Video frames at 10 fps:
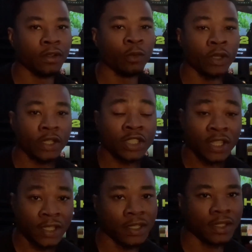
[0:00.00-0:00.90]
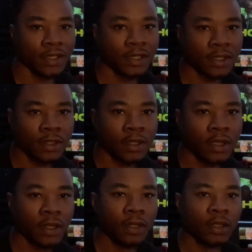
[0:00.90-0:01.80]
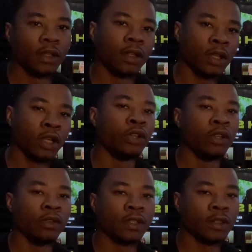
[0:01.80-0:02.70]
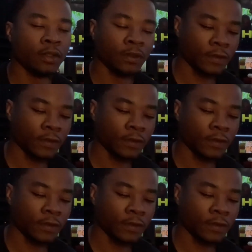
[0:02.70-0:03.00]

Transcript: which is learn yourself.